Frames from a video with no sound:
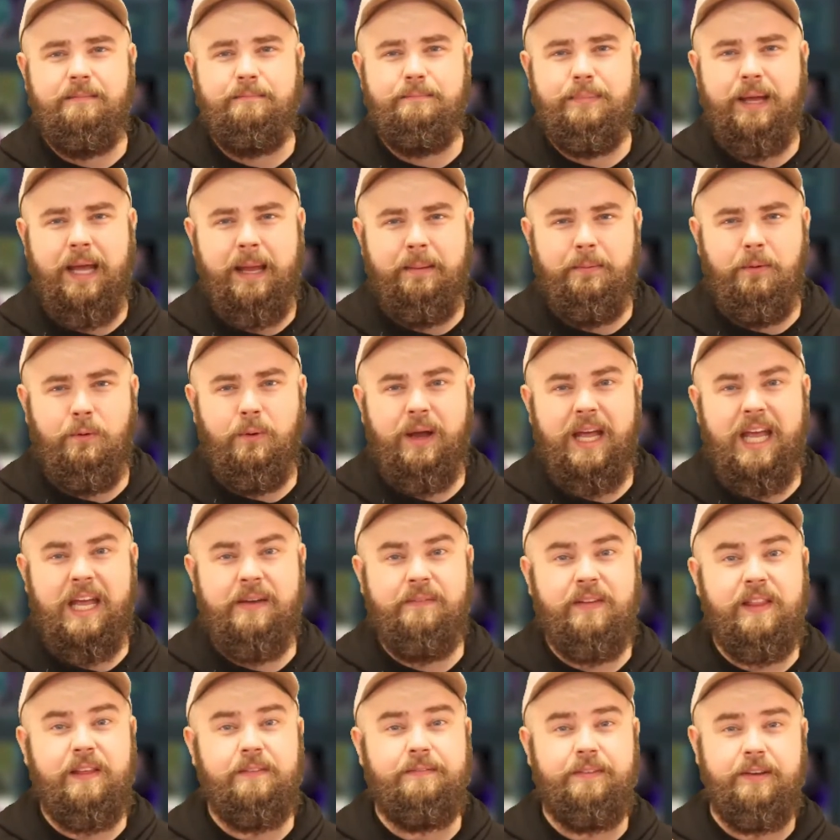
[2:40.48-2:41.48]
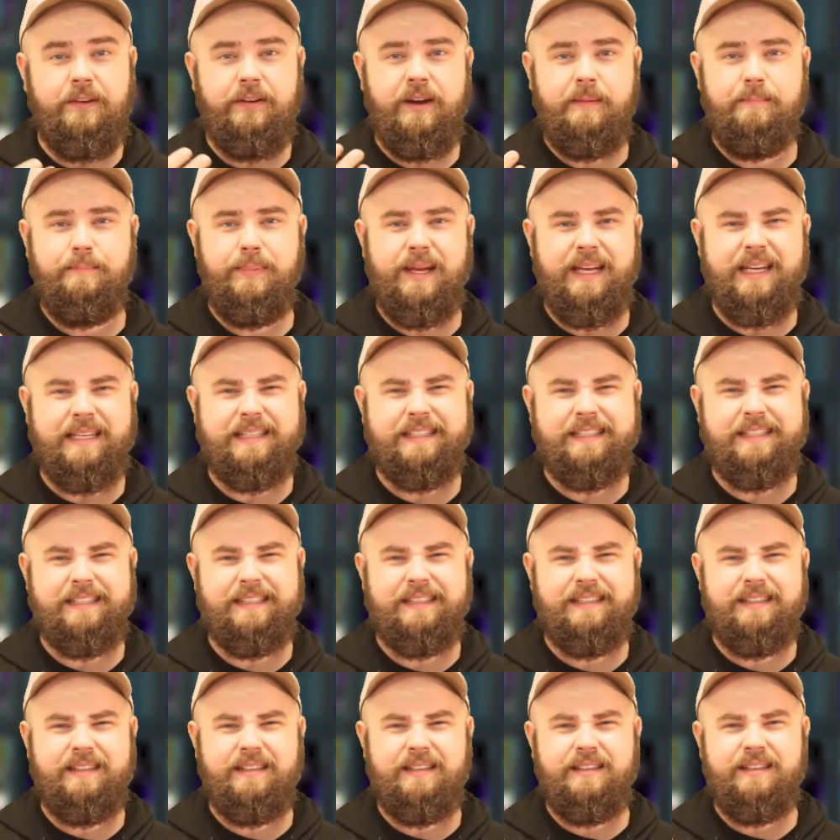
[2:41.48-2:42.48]
people, even the very best,
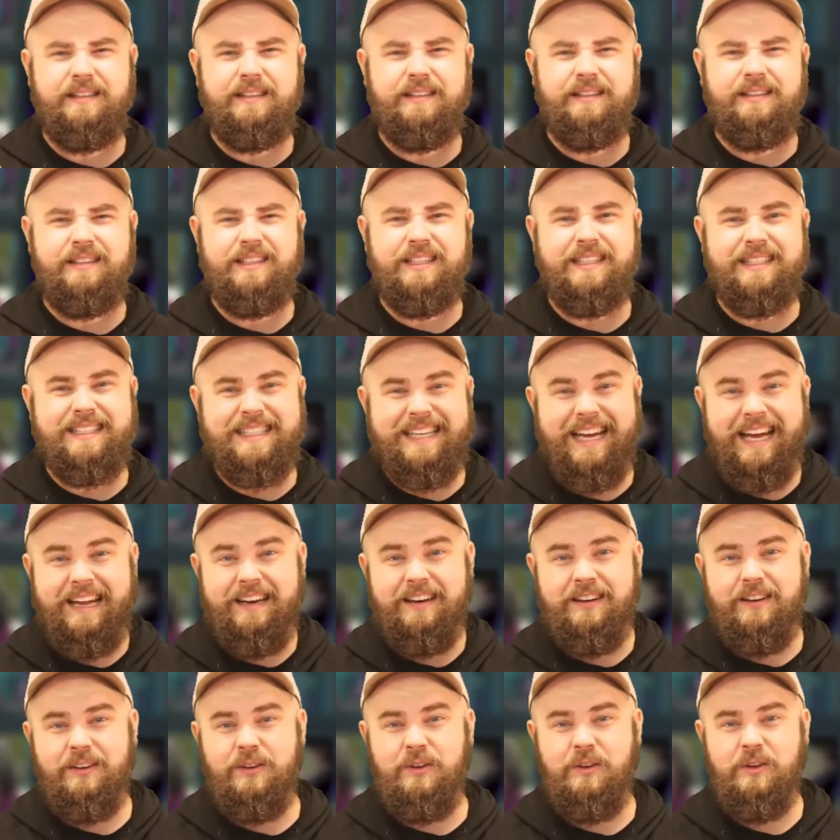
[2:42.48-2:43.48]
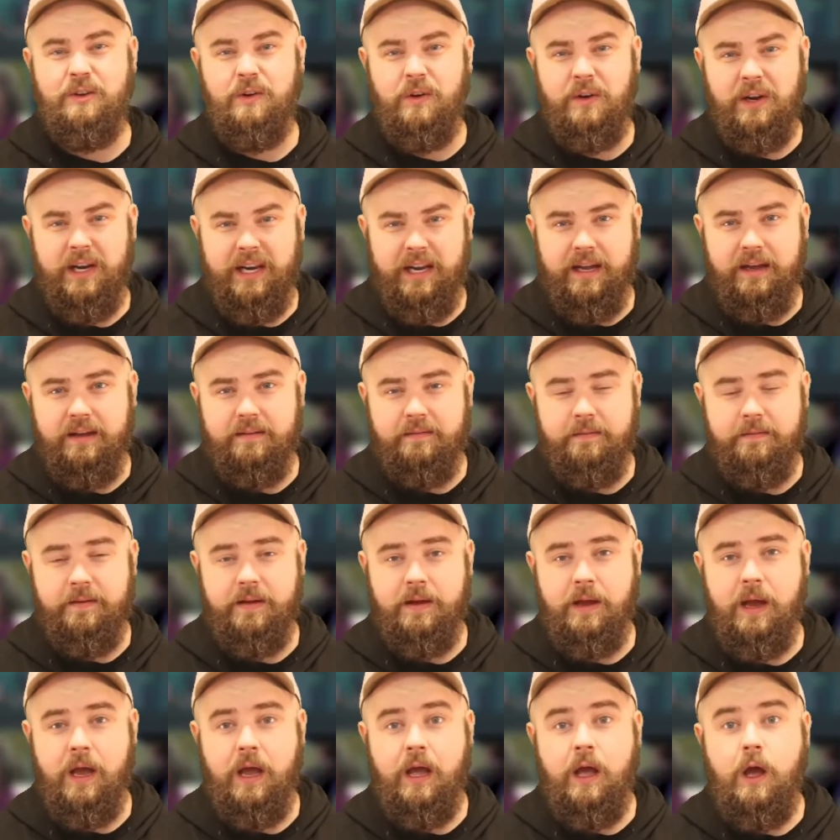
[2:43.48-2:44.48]
just aren't good enough.
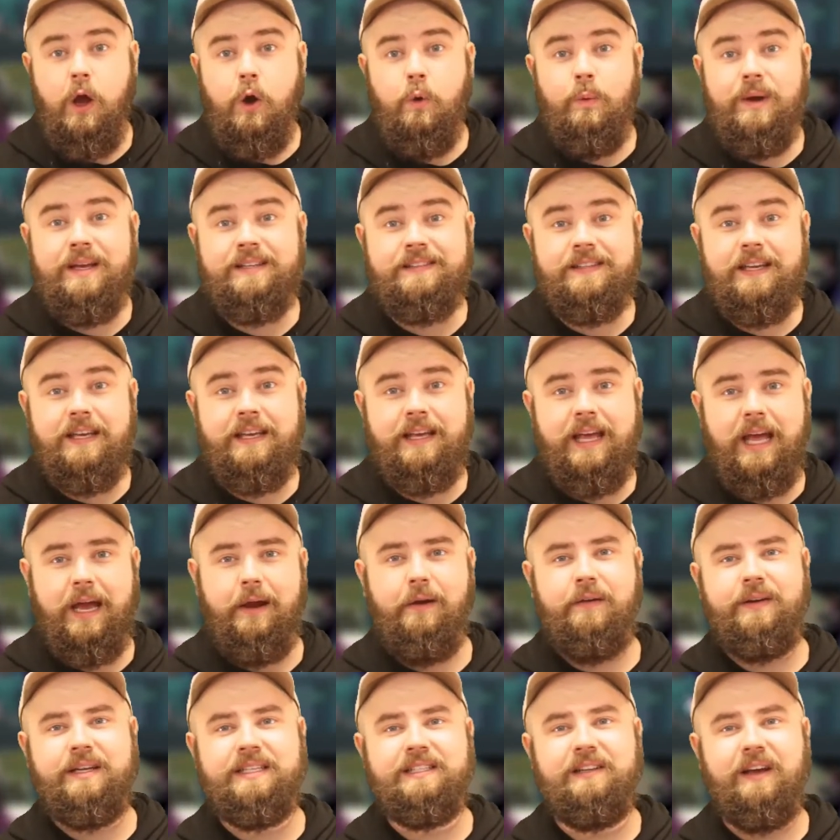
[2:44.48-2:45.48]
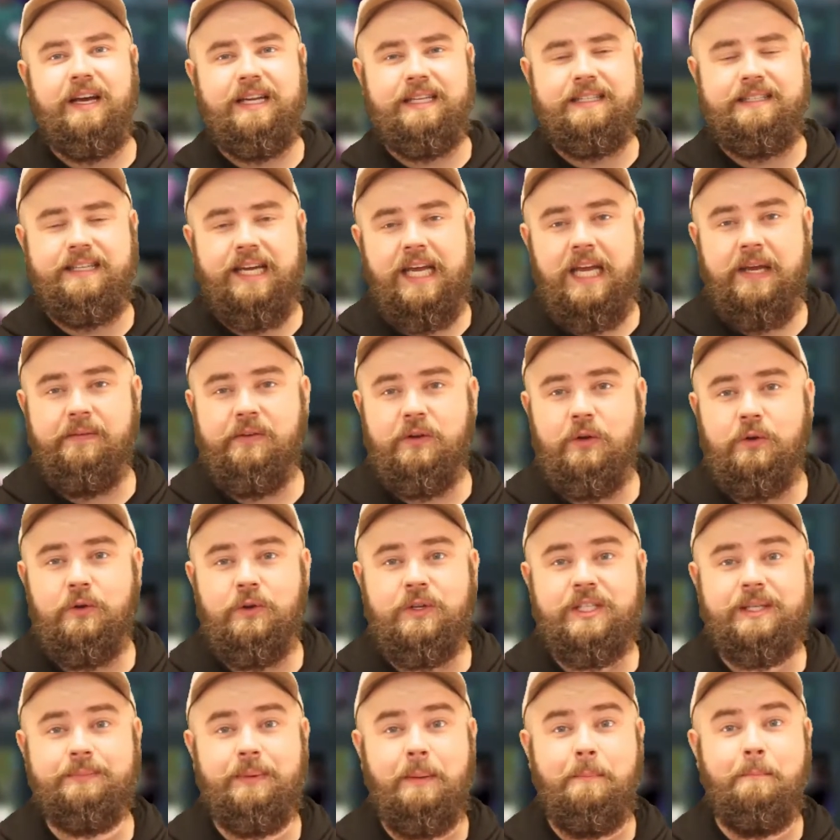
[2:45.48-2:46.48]
We see characters like David who do
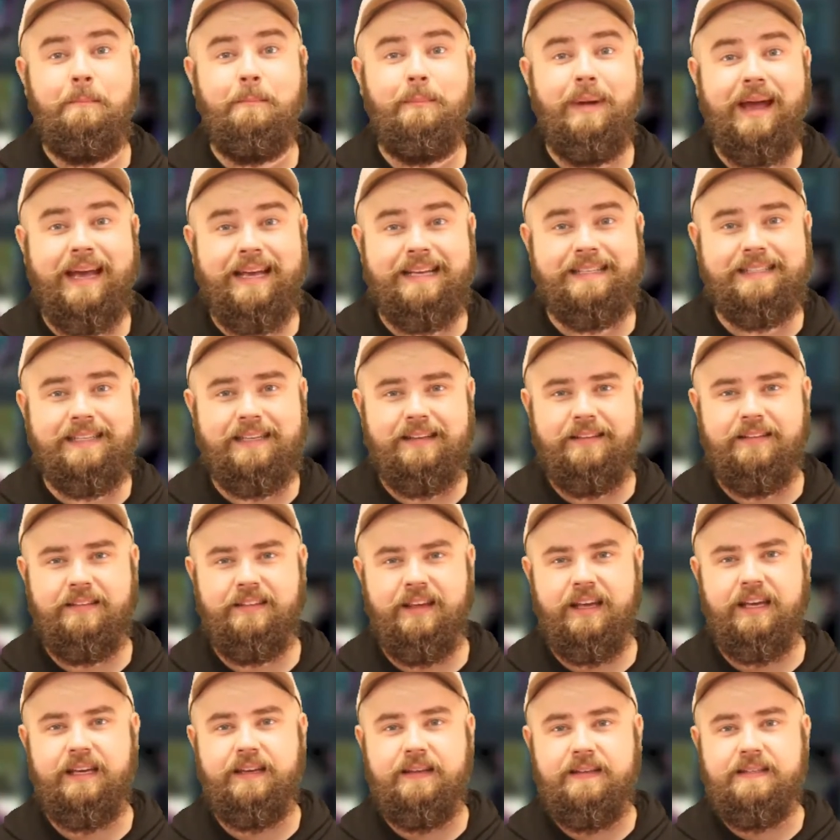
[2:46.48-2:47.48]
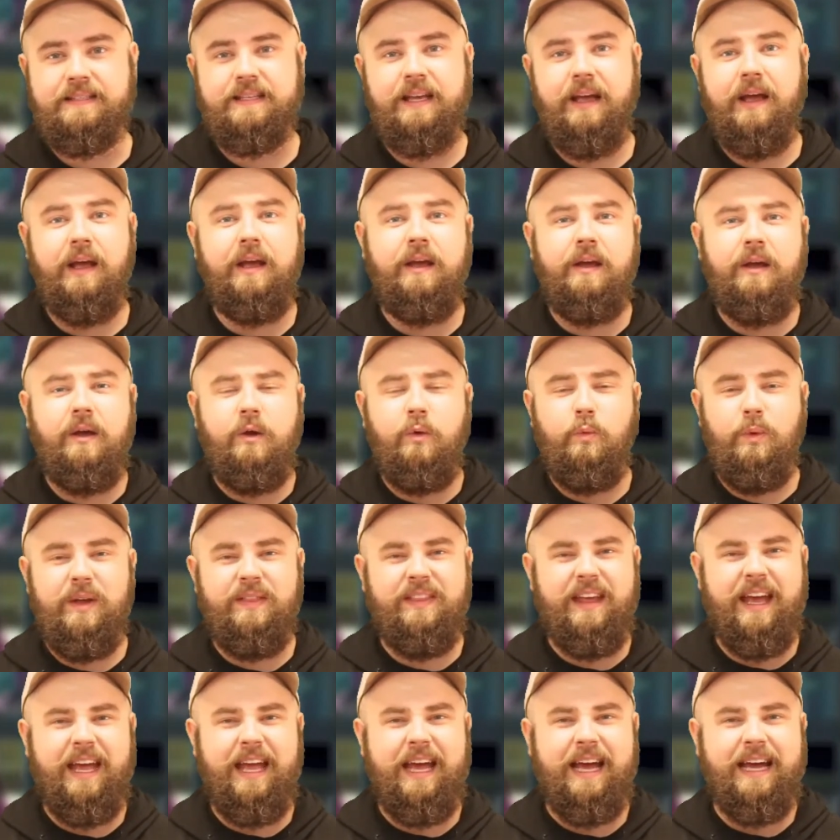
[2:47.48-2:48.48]
some amazing things when
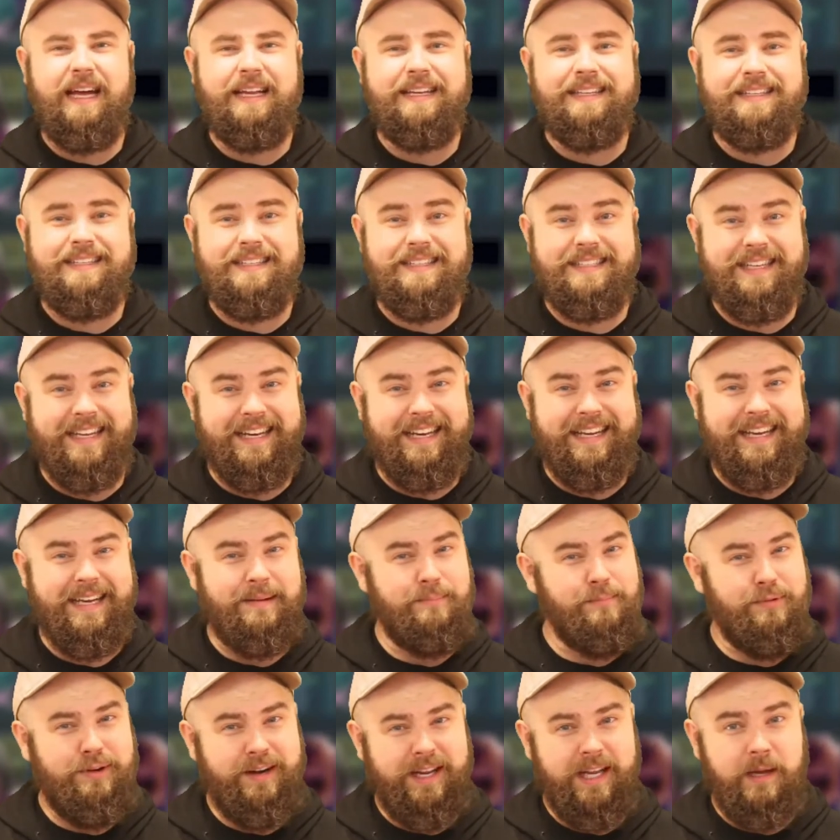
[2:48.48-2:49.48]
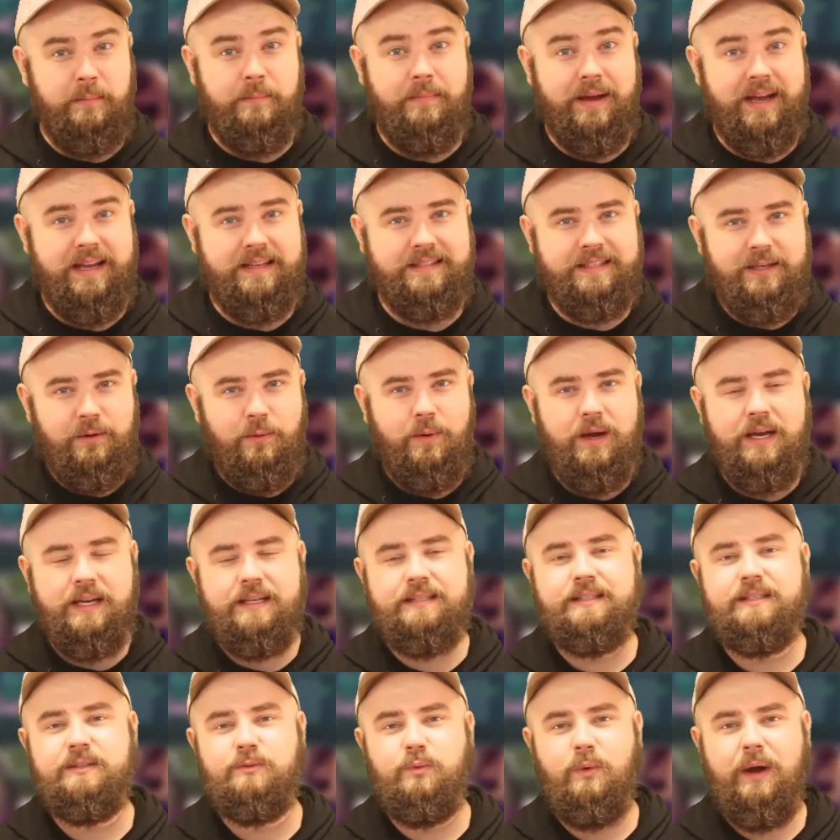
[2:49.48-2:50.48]
they aren't sinning in pretty amazing
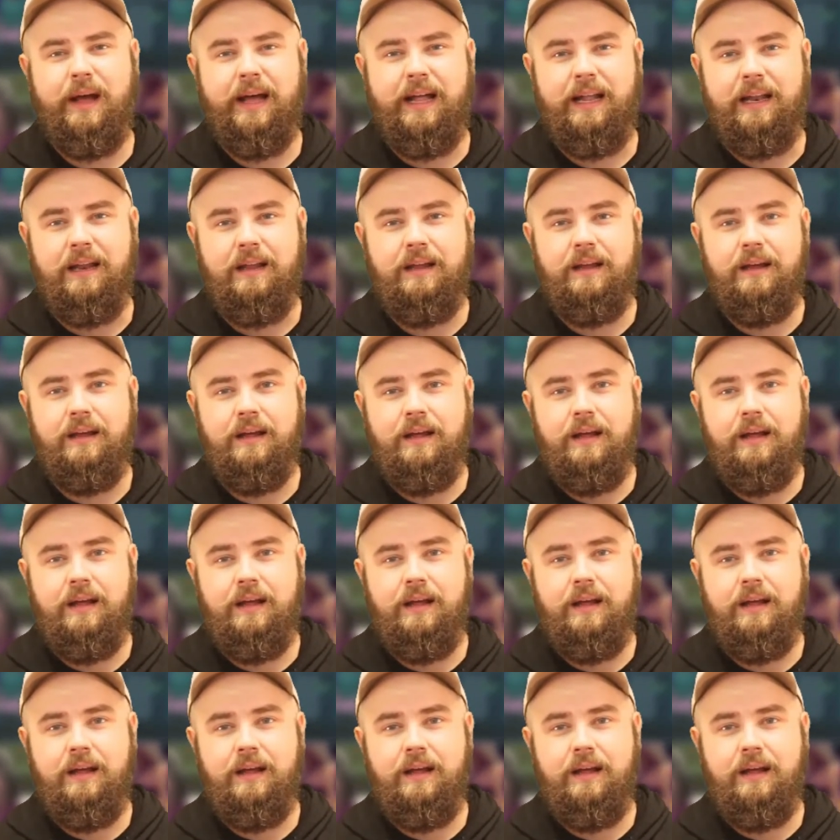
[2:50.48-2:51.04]
ways as well.